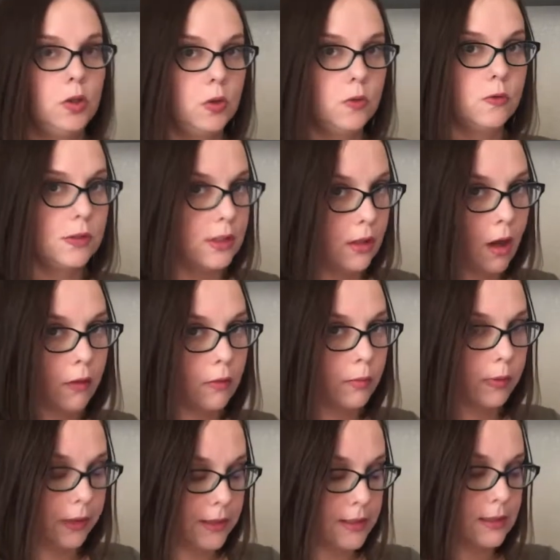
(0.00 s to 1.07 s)
used in other
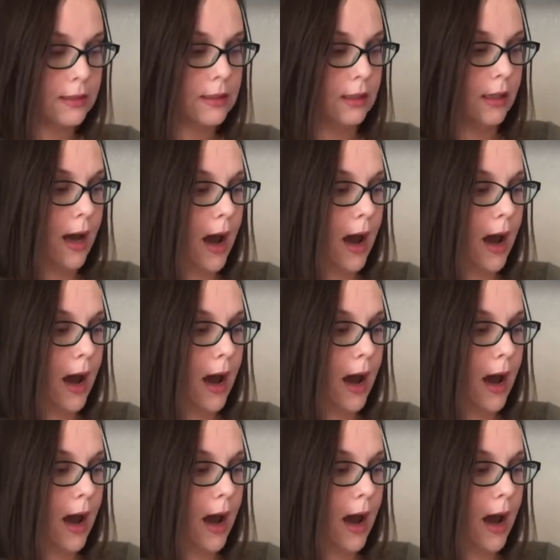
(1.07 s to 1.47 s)
places in the